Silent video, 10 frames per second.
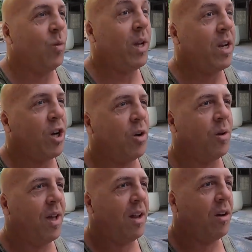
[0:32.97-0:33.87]
we know
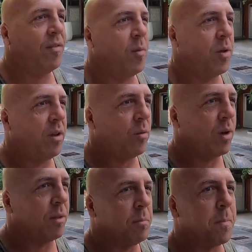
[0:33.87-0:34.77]
and are familiar
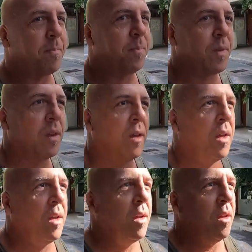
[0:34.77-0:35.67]
with.
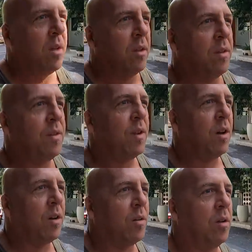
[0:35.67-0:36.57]

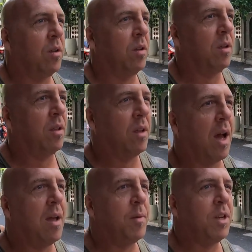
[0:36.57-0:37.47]
So
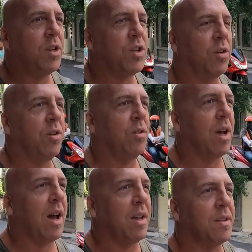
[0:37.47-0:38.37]
I'm gonna show you
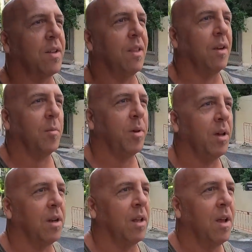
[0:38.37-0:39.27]
guys a little
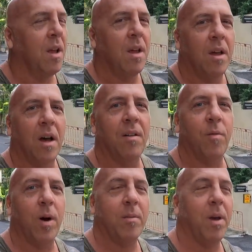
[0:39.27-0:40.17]
bit
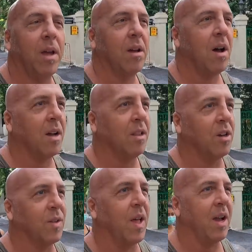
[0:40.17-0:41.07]
of what Bangkok
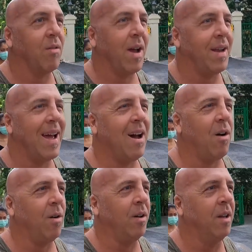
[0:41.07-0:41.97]
looks like right
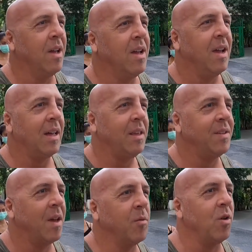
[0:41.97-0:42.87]
now. At
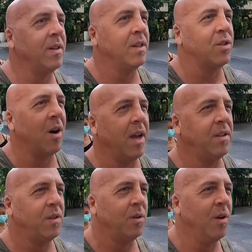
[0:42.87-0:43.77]
least I'm going to try
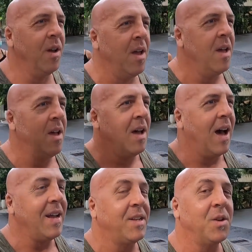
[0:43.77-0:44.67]
to.
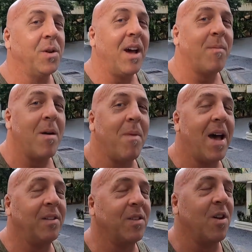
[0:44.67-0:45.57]
I don't have my
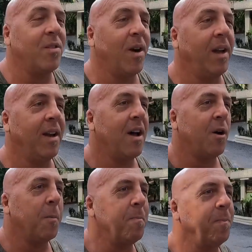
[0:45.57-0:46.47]
mask on right
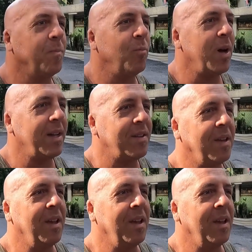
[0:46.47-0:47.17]
now, but